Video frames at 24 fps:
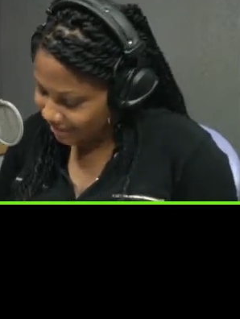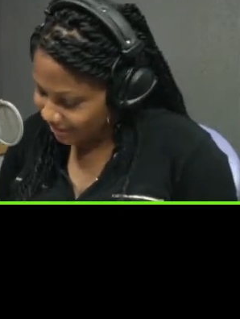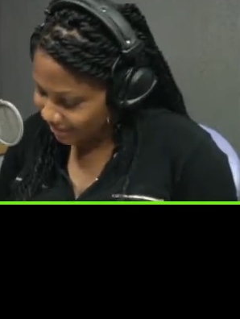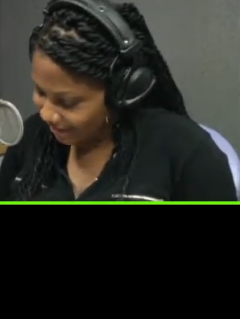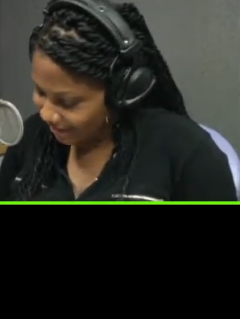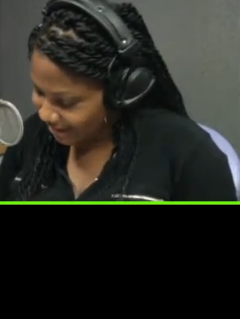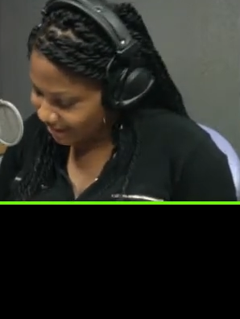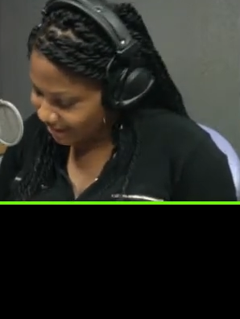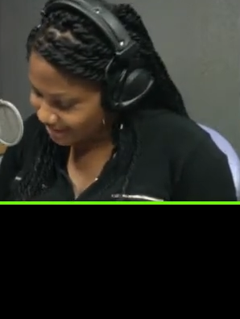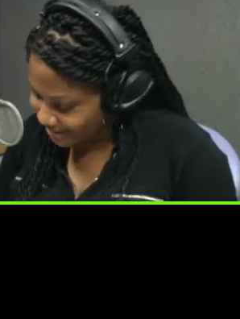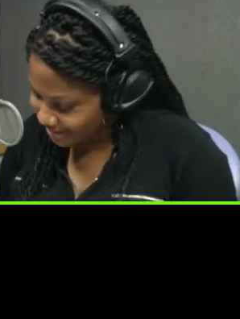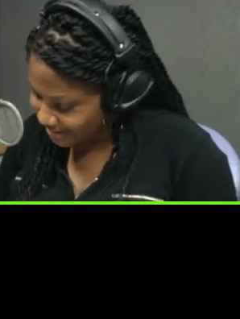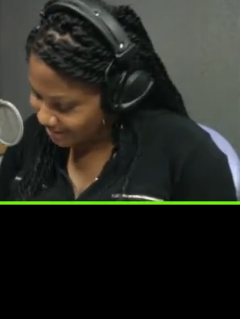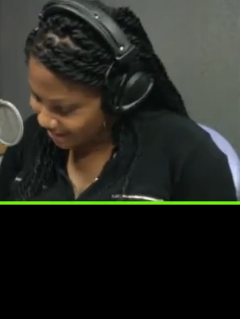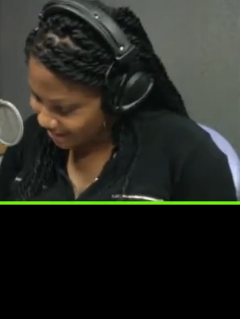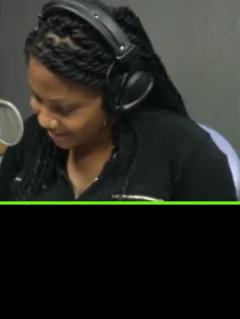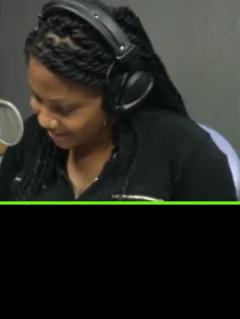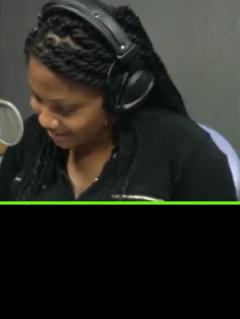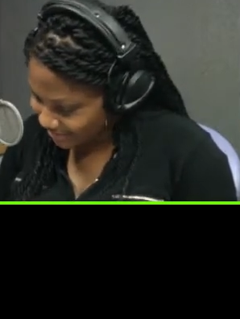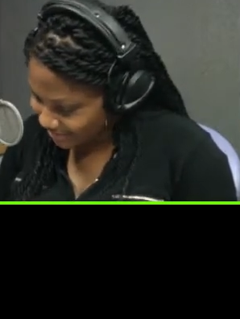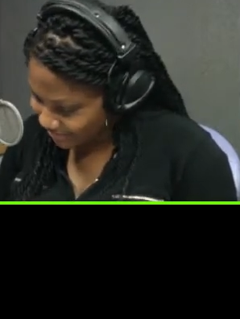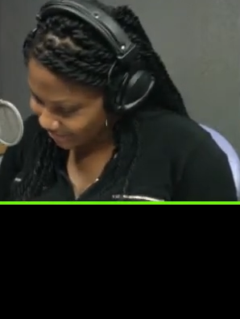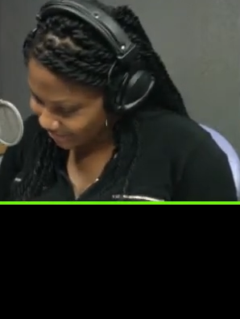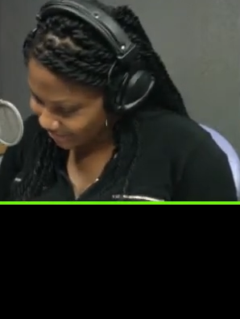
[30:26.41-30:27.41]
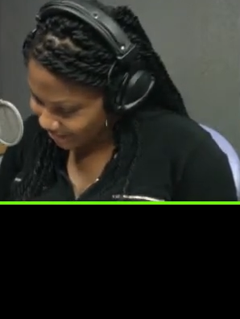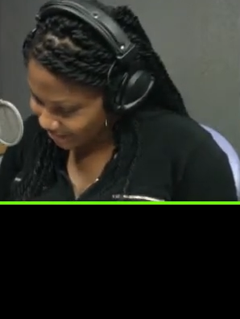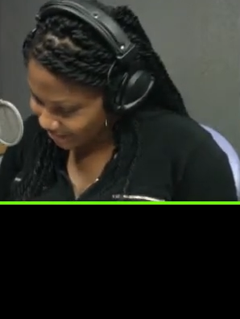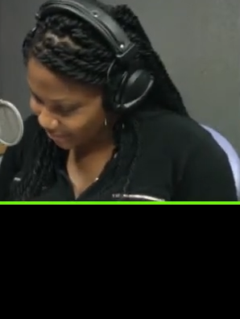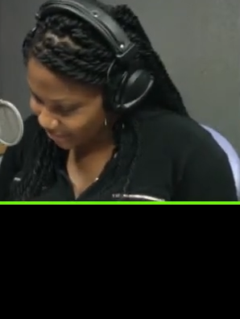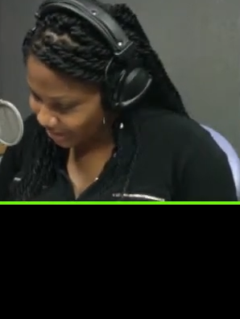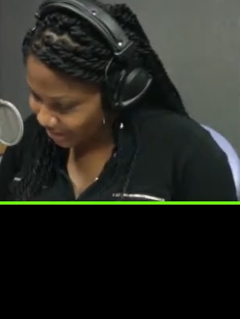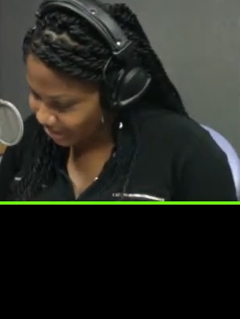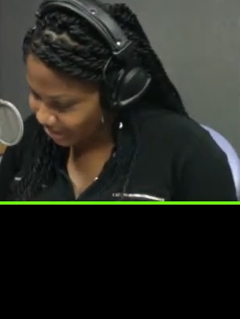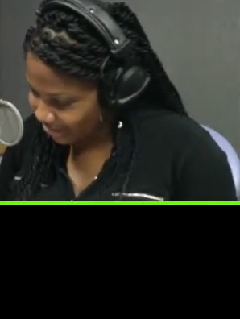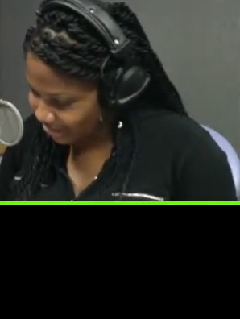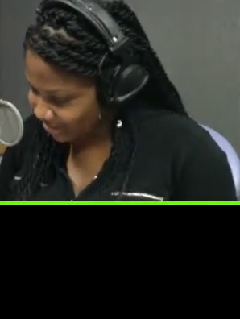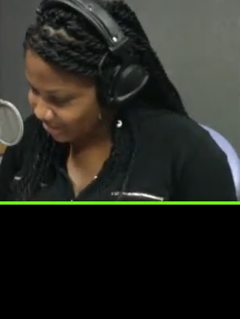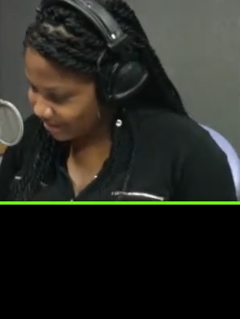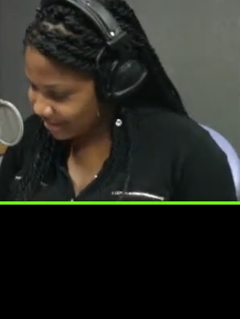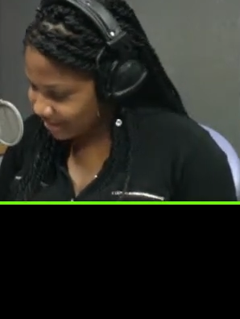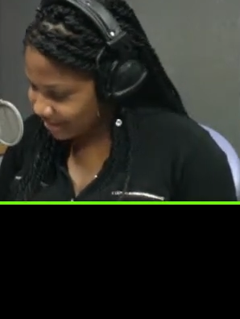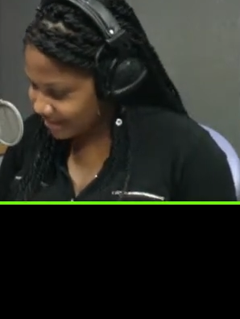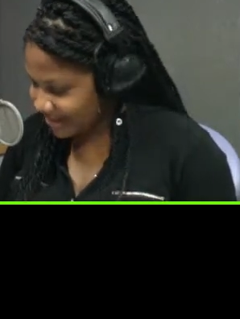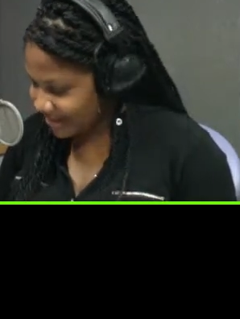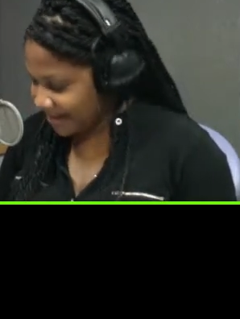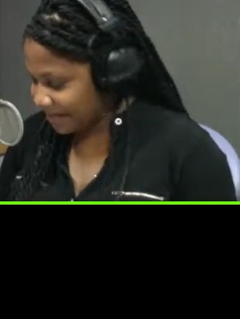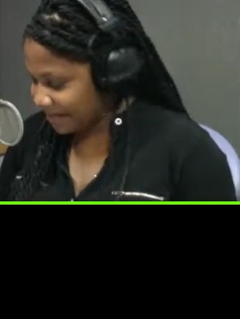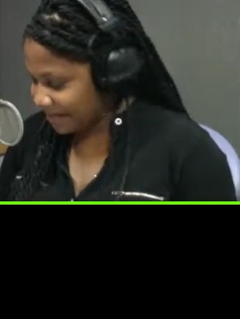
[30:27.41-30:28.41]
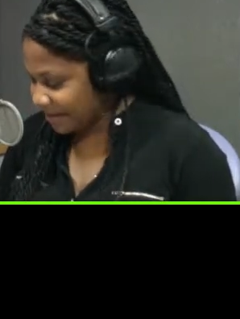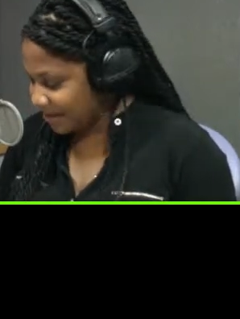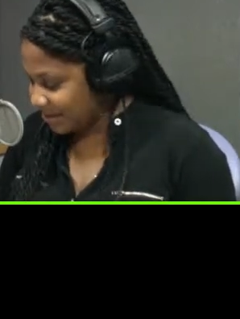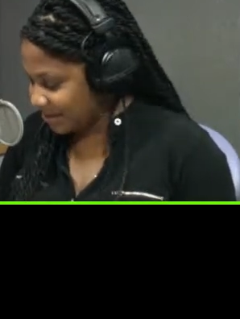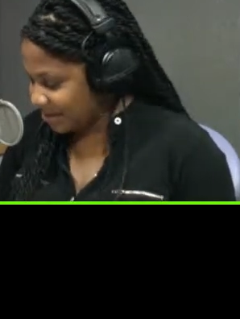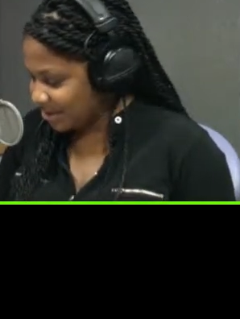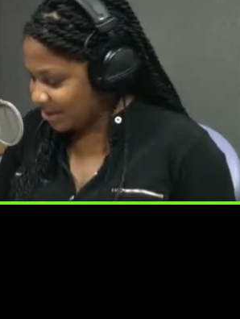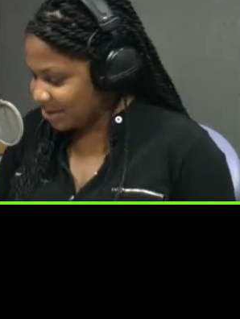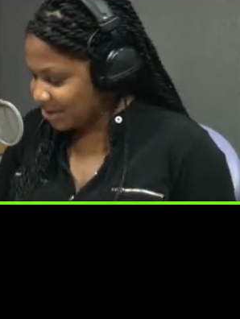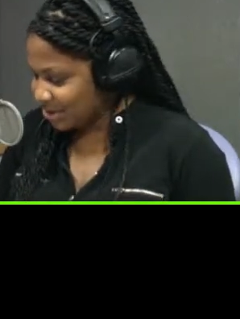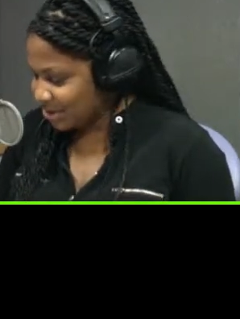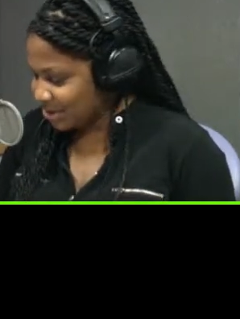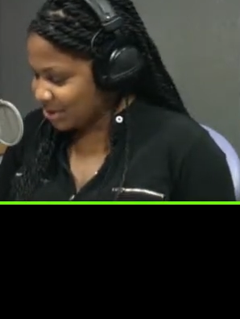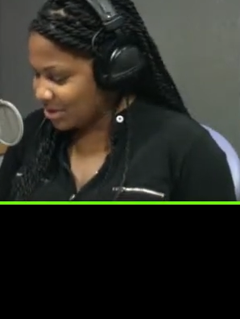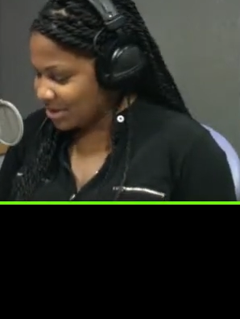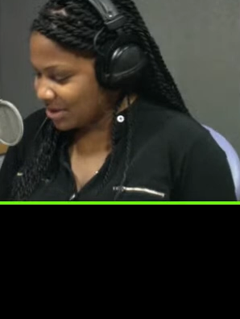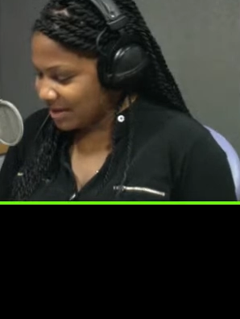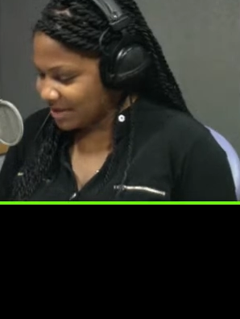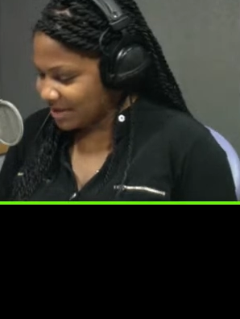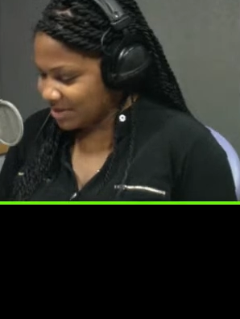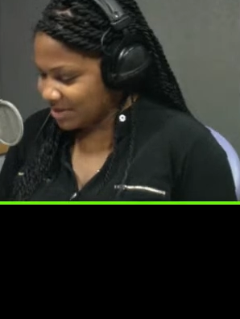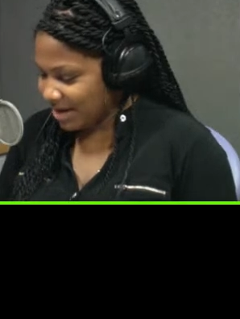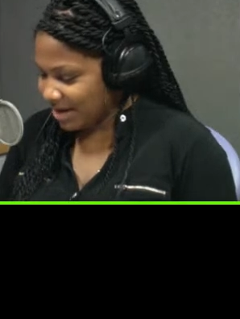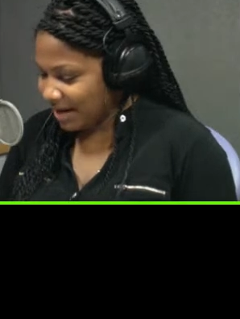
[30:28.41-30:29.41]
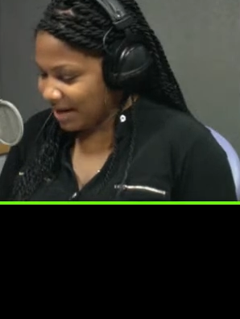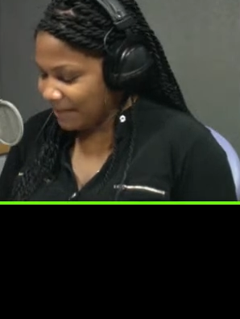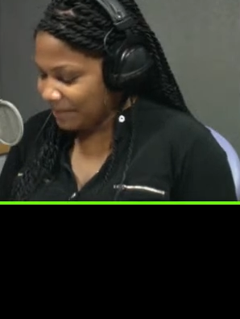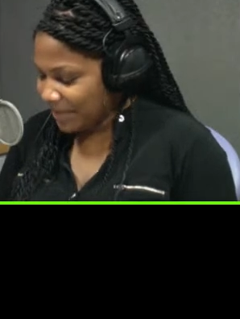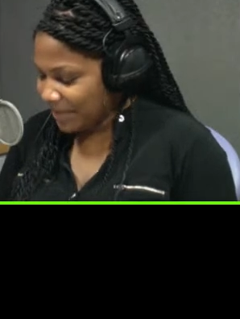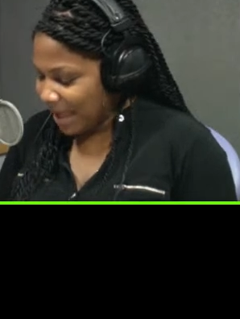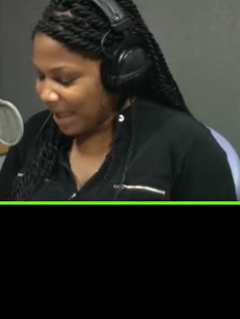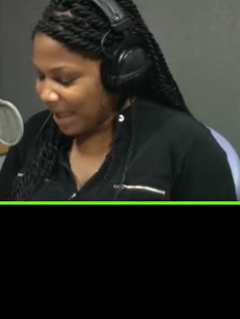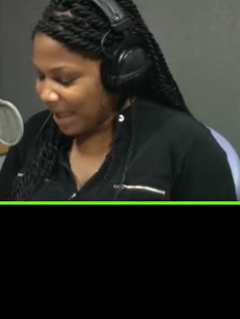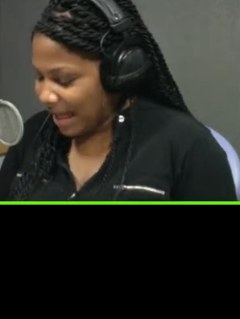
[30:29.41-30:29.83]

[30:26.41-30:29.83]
Okay, let's let's really go into in depth into the stories, right?